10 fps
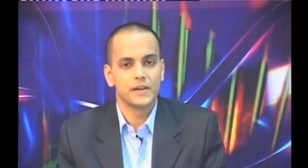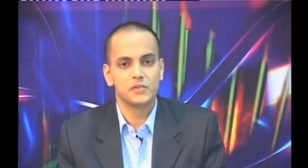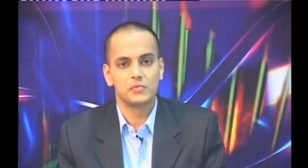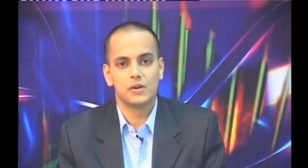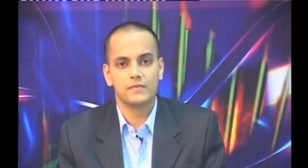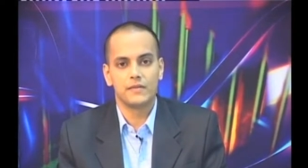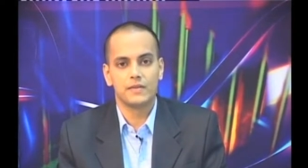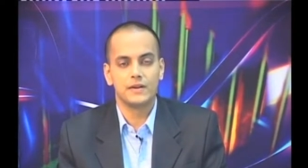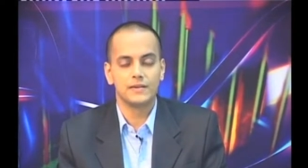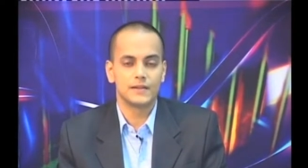is what we
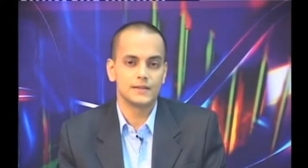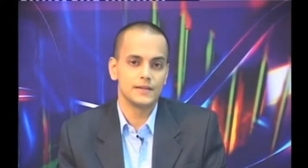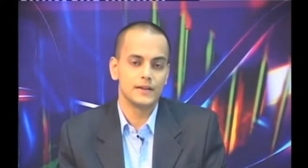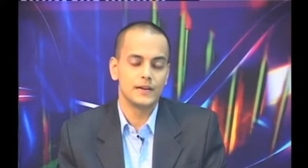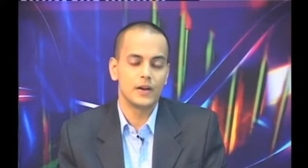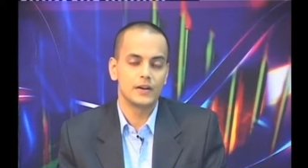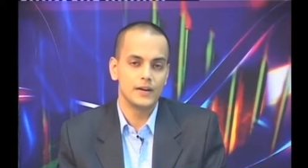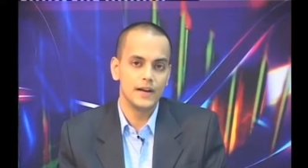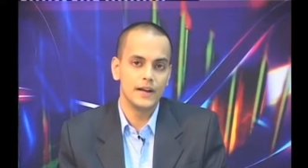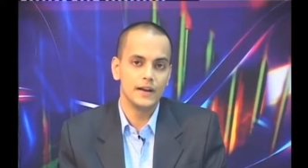will discuss in lot
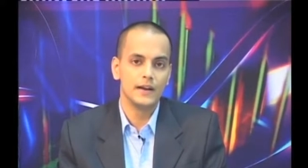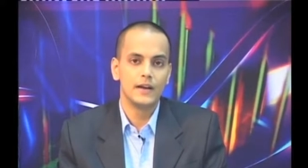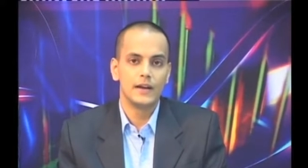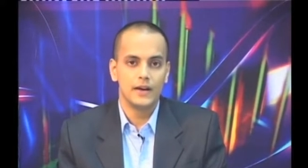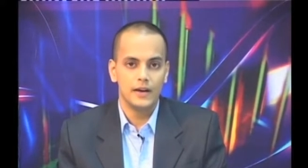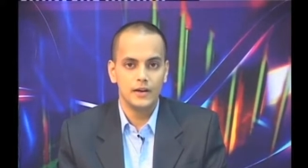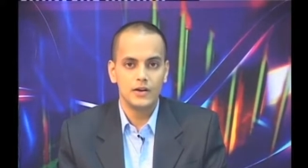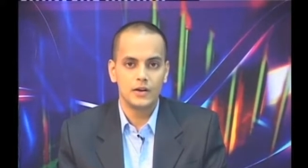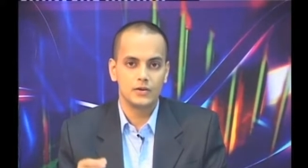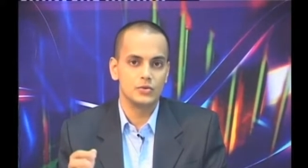detail
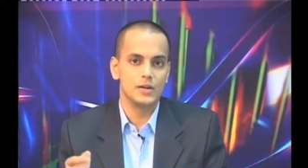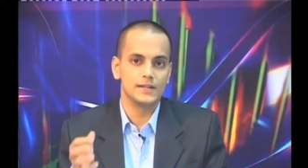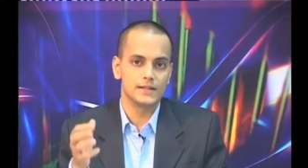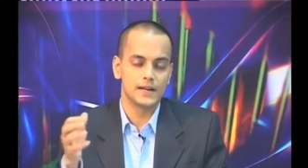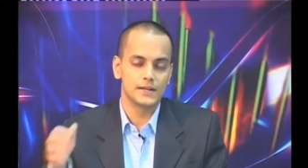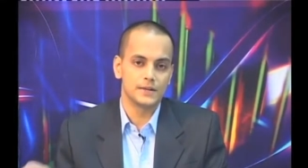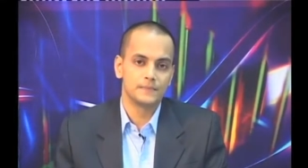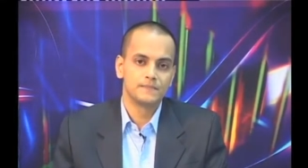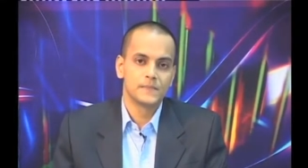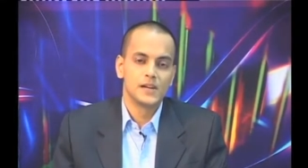in today's lecture.
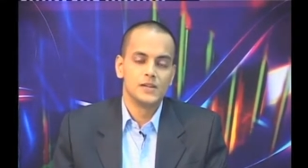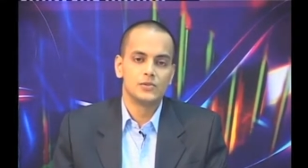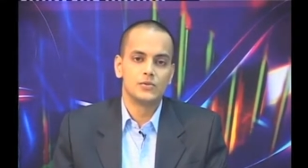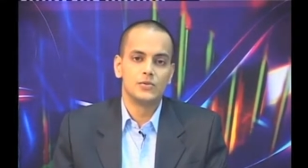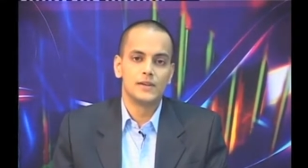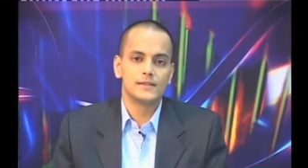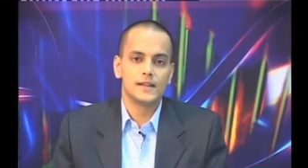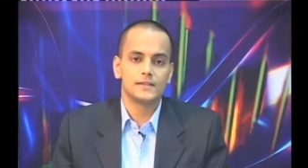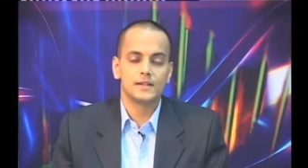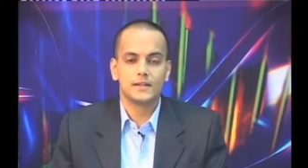So today's
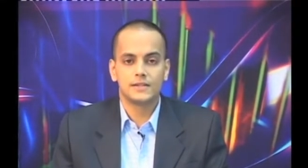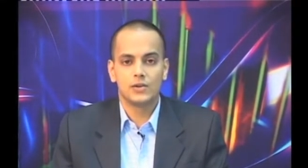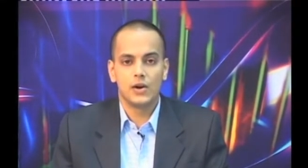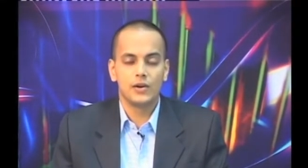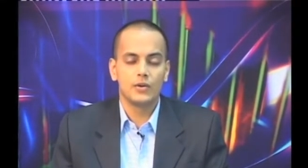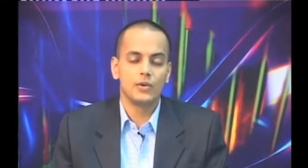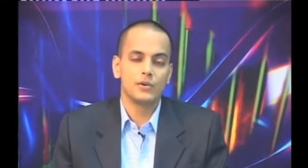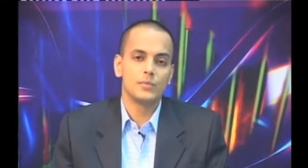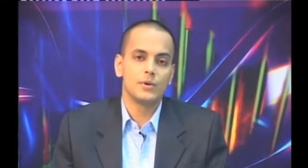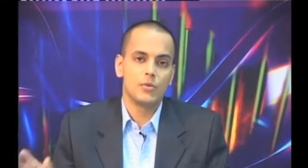lecture is going, going
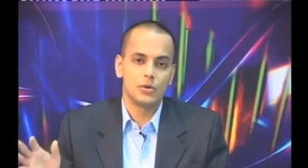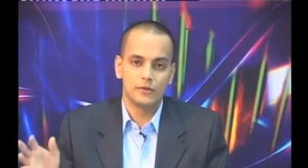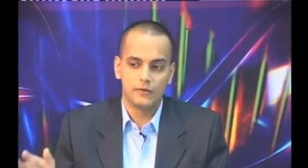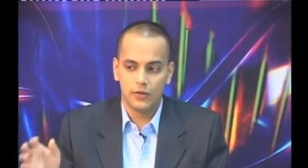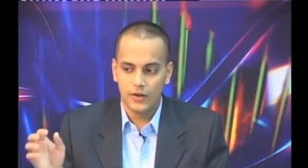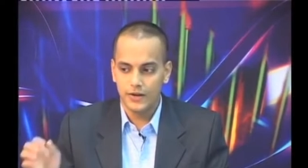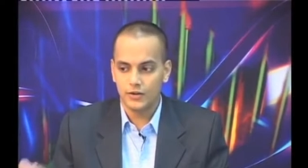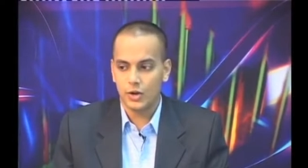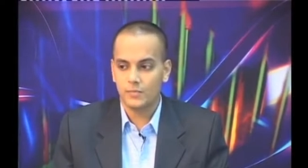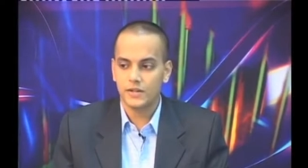to be about the following
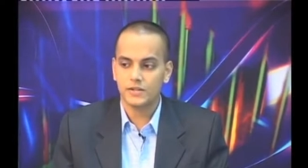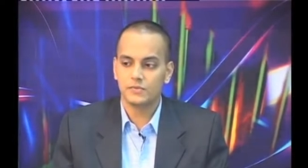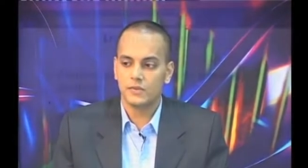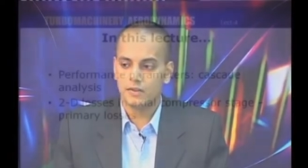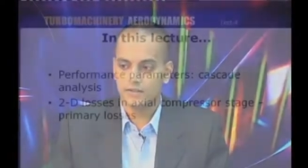topics. We